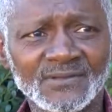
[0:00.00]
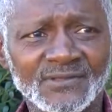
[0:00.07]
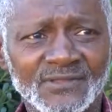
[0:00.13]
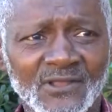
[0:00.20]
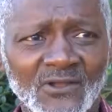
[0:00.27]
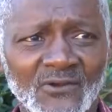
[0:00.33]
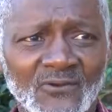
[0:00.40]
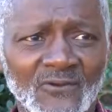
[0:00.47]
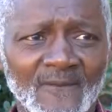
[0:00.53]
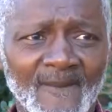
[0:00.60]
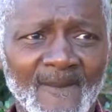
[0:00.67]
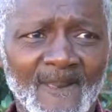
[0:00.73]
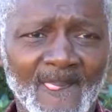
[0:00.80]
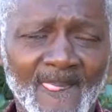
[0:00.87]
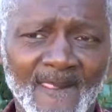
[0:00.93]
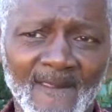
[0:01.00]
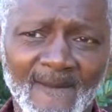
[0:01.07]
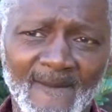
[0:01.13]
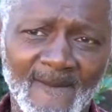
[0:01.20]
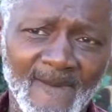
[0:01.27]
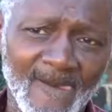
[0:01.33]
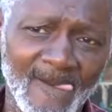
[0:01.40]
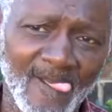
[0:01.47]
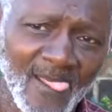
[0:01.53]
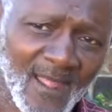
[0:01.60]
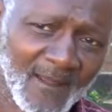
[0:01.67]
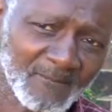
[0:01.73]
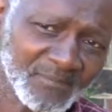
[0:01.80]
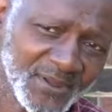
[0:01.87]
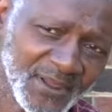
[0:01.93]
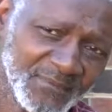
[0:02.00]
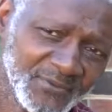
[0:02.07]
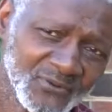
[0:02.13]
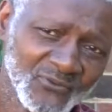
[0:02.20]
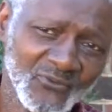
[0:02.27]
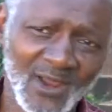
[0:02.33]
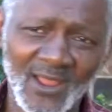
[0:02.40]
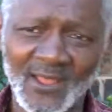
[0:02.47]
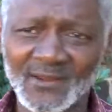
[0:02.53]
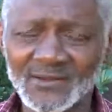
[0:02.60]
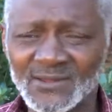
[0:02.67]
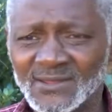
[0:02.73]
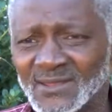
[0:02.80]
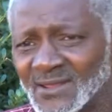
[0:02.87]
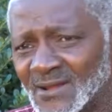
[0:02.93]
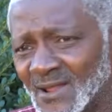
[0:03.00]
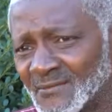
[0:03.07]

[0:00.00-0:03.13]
So I'm peeping around again.